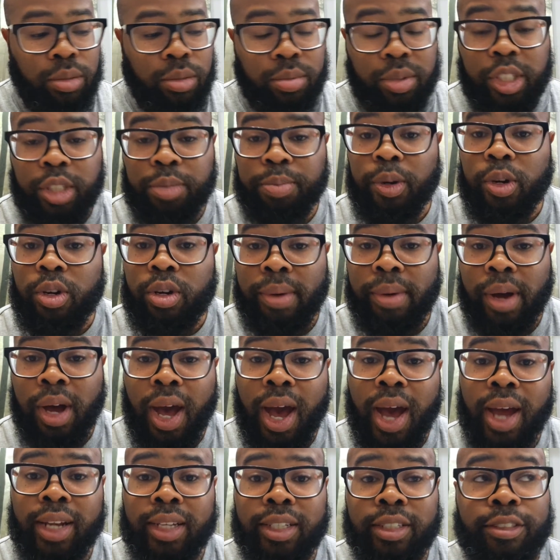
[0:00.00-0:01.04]
we spoke about
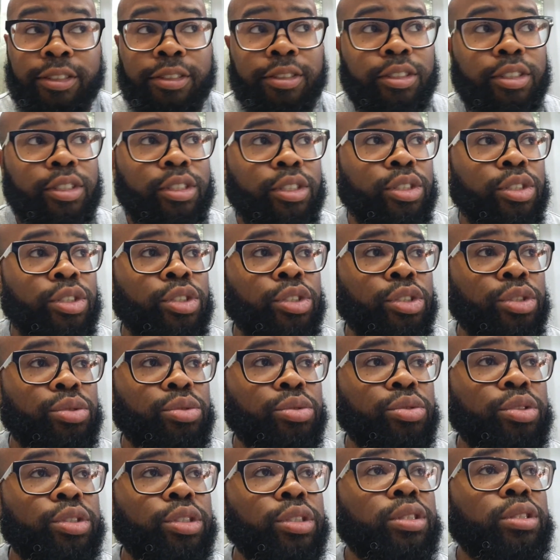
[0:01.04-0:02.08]
how to
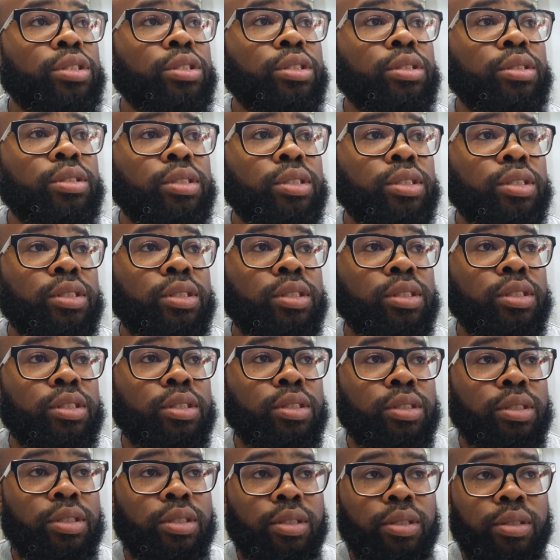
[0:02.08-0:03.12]
use
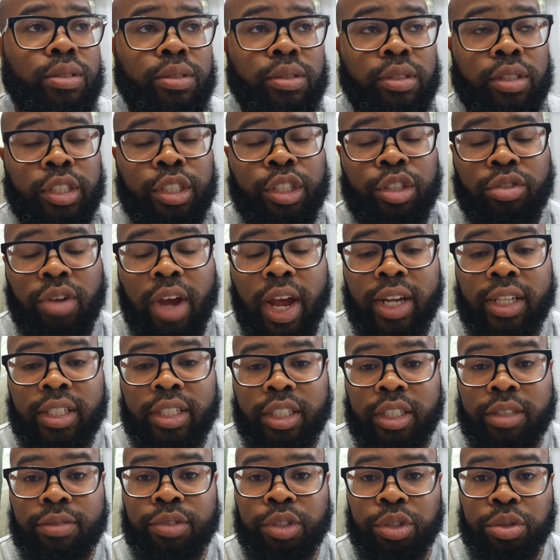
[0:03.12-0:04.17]
the strategy
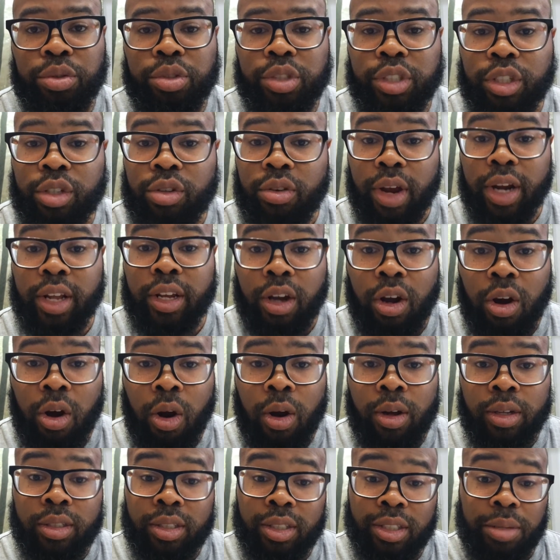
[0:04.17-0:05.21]
of using credit
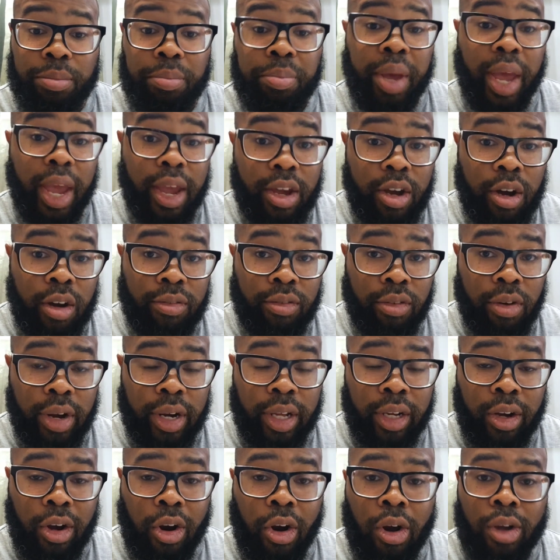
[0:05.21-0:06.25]
cards to pay off
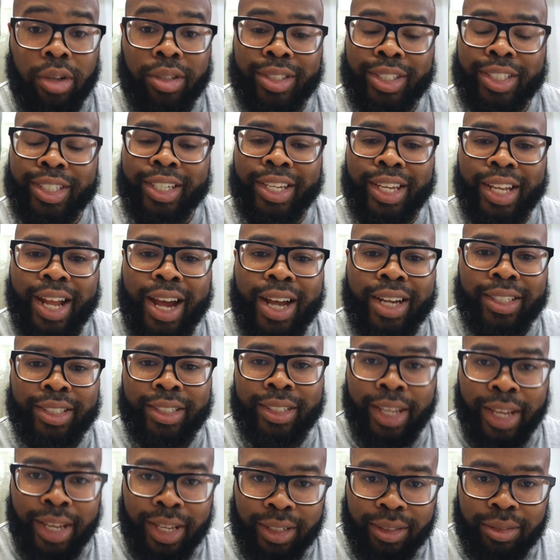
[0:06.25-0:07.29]
credit cards and get out of
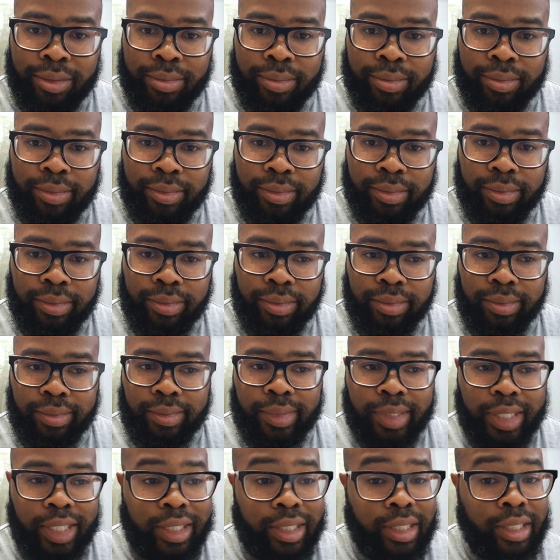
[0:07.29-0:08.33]
debt.
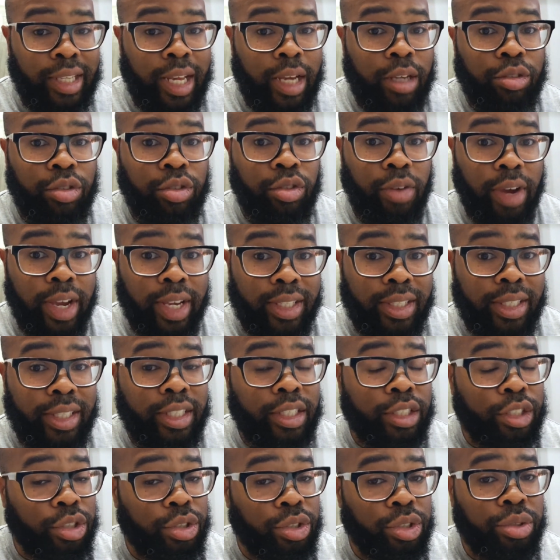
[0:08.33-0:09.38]
It sounds crazy
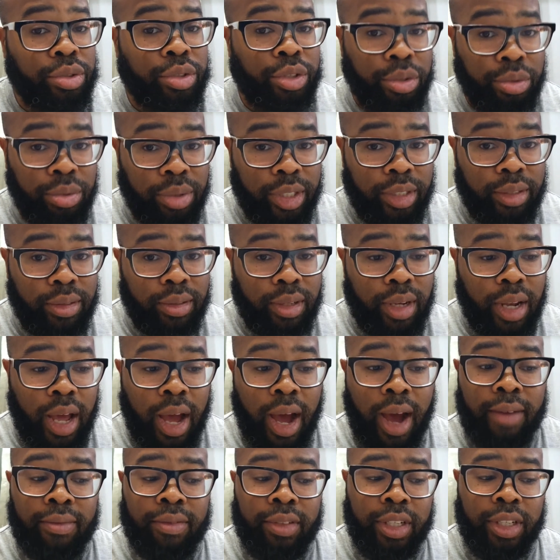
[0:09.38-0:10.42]
until you do it.
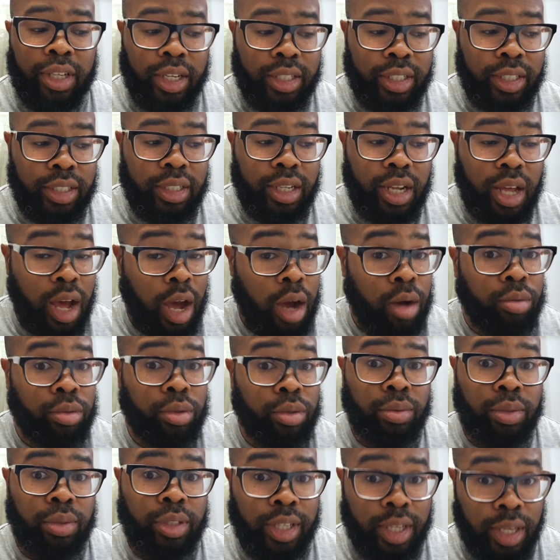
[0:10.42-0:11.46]
I've done it. I'll
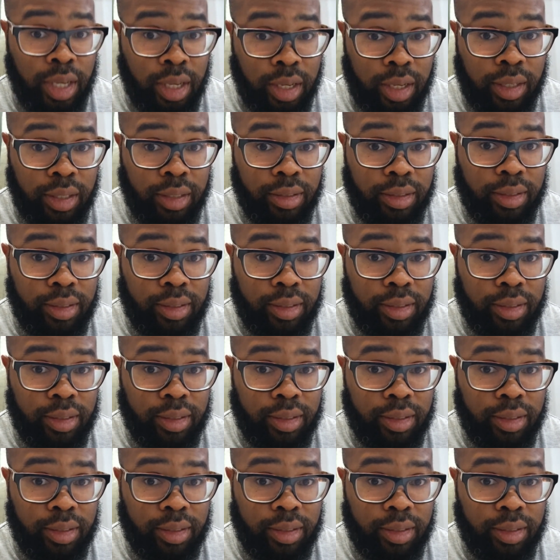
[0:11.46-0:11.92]
do it again.